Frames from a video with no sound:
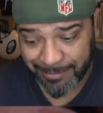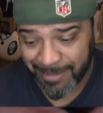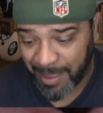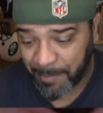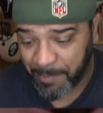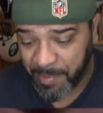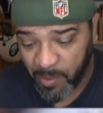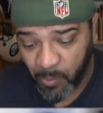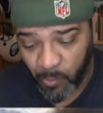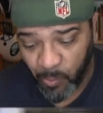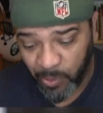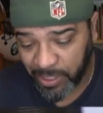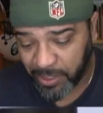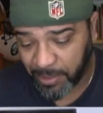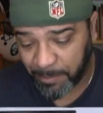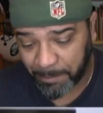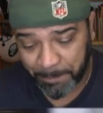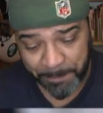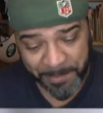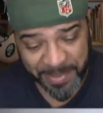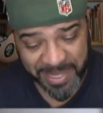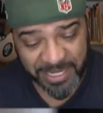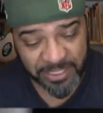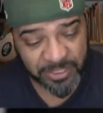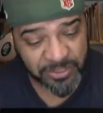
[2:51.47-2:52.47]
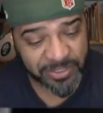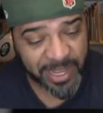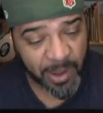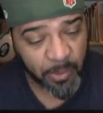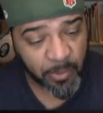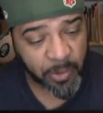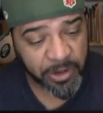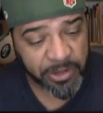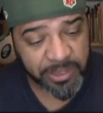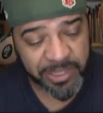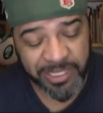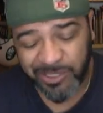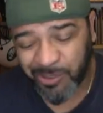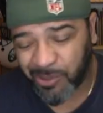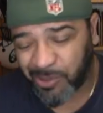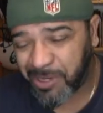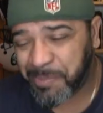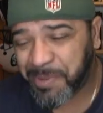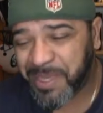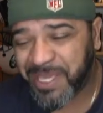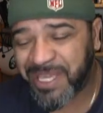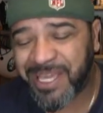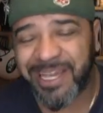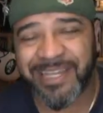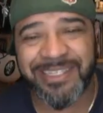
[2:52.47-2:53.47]
I've been meaning to get one of these
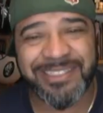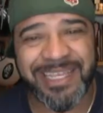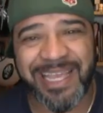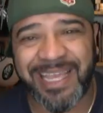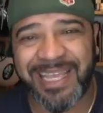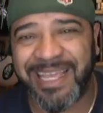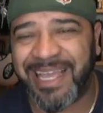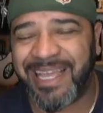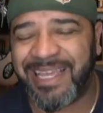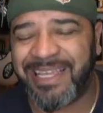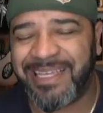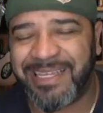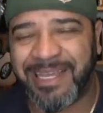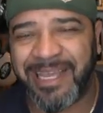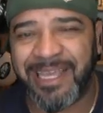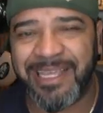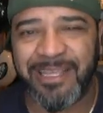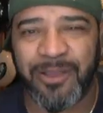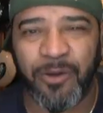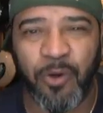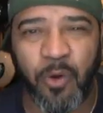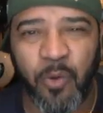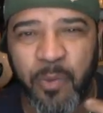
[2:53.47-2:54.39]
only because I, I, I,